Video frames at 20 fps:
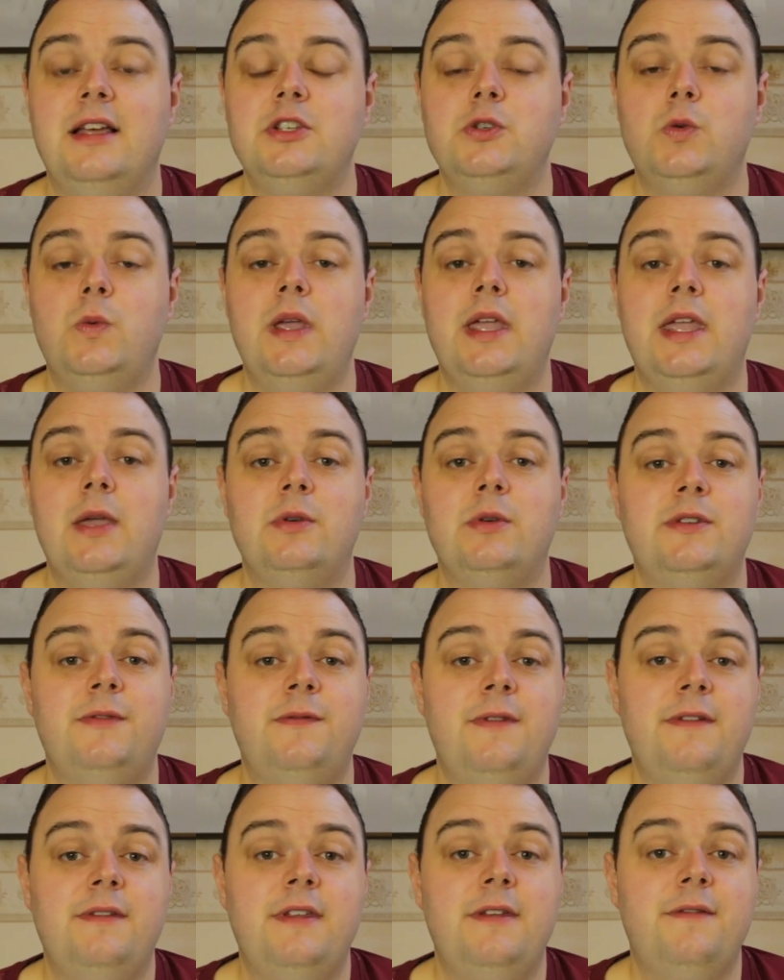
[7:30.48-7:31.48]
last week it was
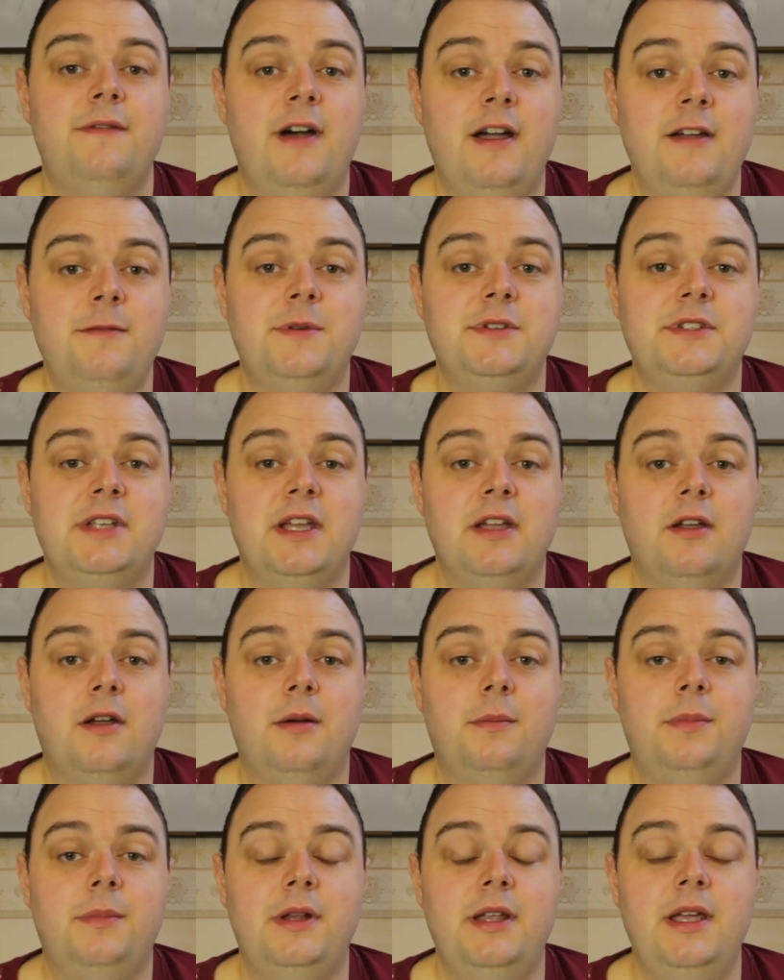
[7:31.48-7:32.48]
55%
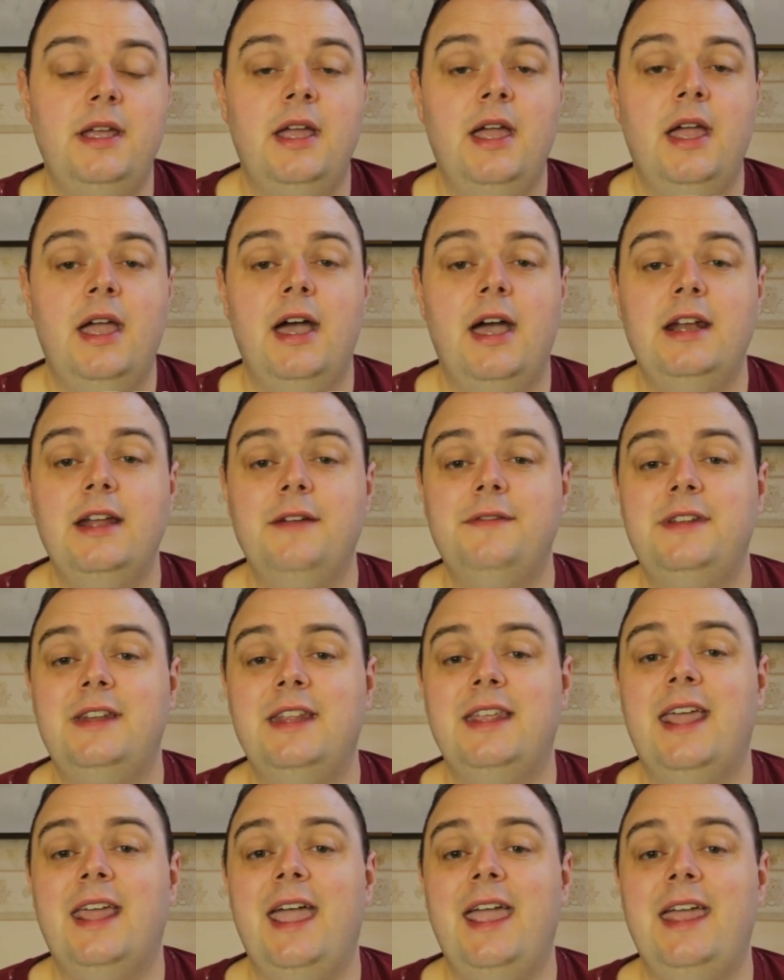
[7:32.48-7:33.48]
complete, and after
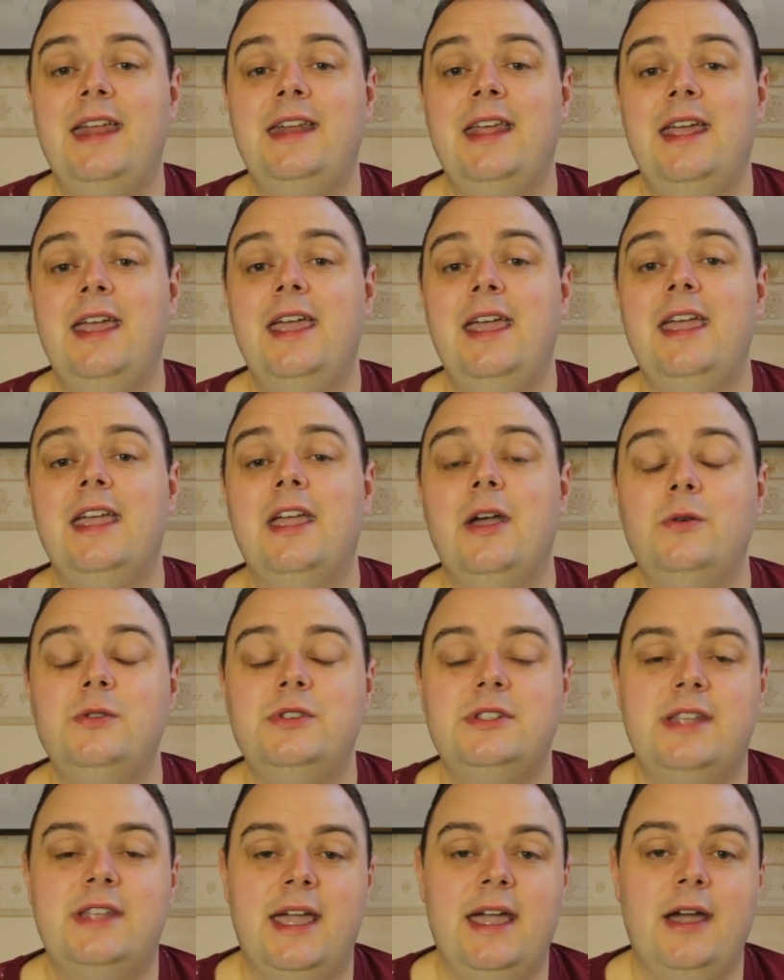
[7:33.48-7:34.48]
the gain, it
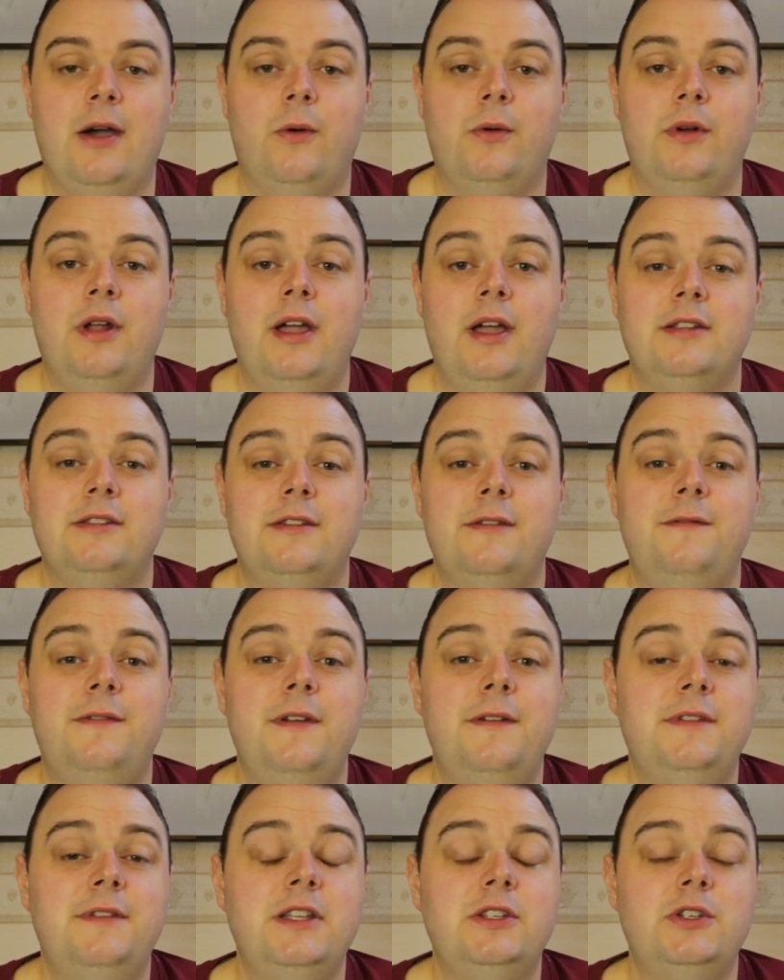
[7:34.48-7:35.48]
goes down to
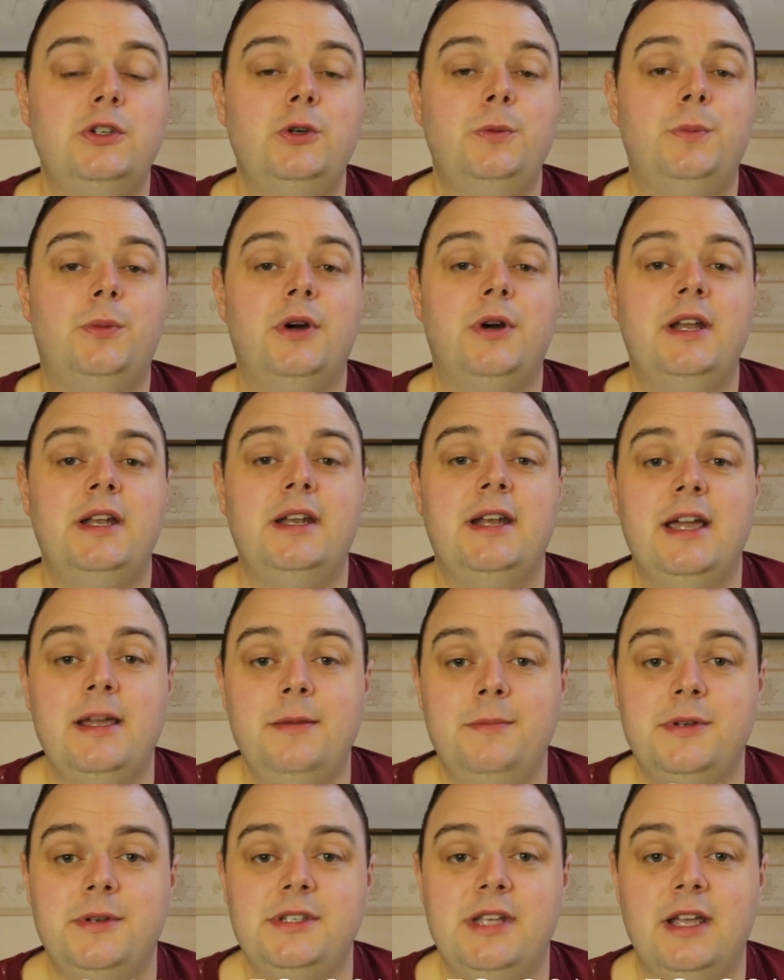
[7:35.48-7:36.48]

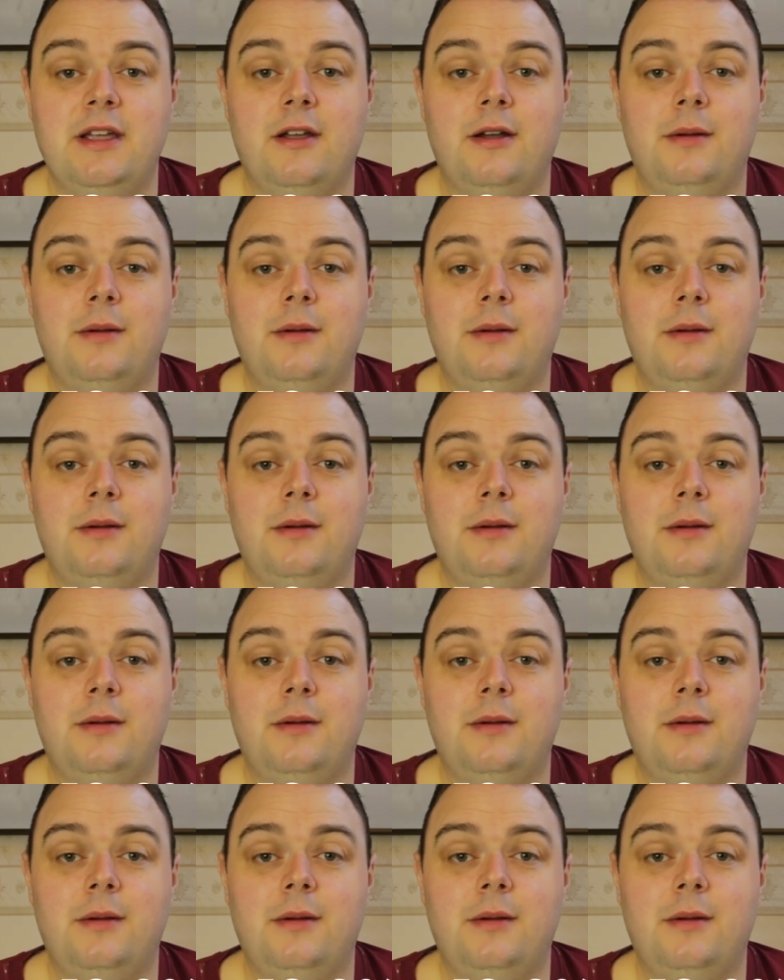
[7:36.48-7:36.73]
52.9%